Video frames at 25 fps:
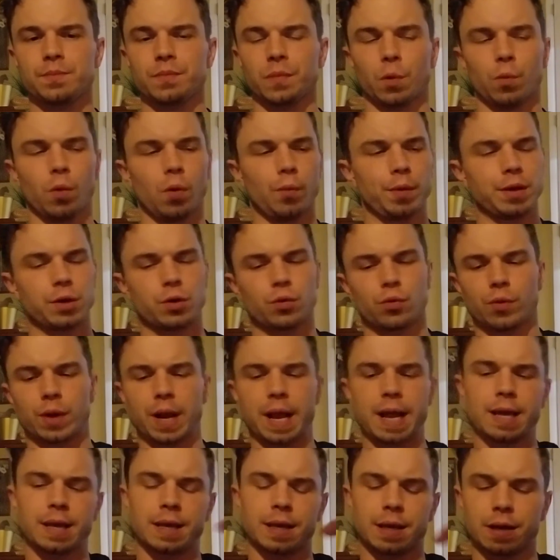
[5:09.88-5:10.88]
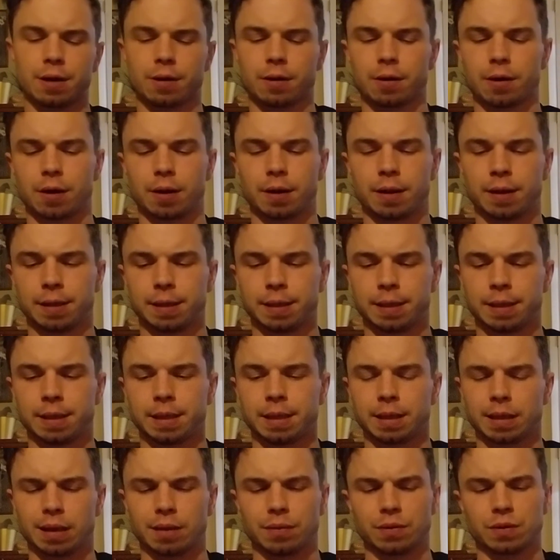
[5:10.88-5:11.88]
what we create here
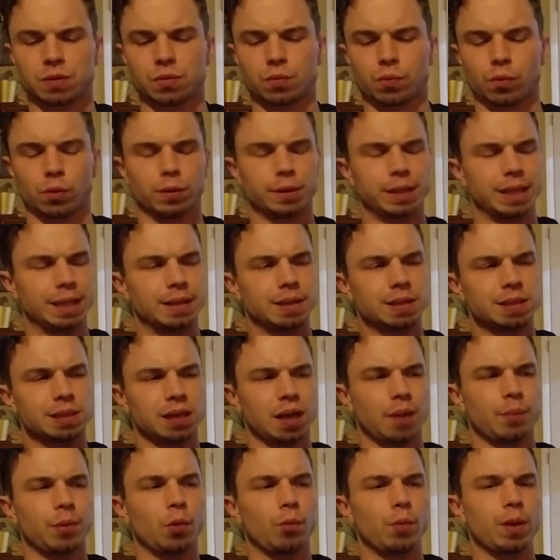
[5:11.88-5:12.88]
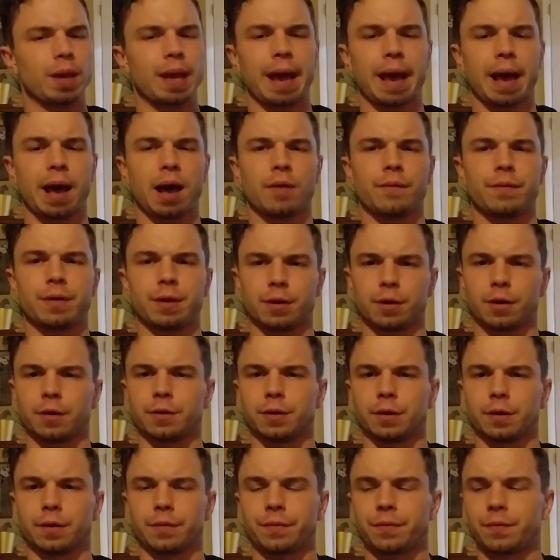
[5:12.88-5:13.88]
in this world, in this time that we have here on
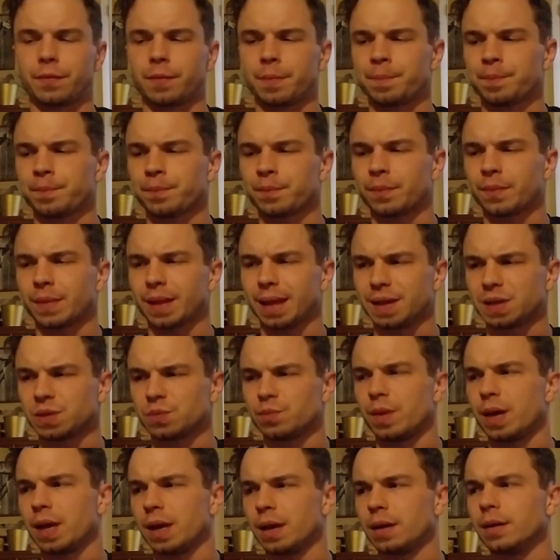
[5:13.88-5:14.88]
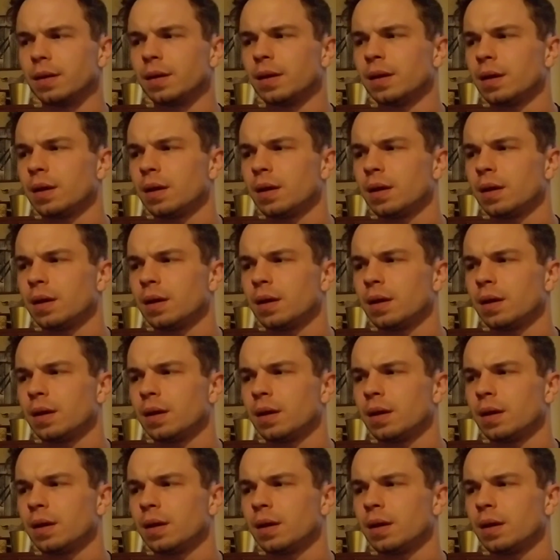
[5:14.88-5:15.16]
earth as men,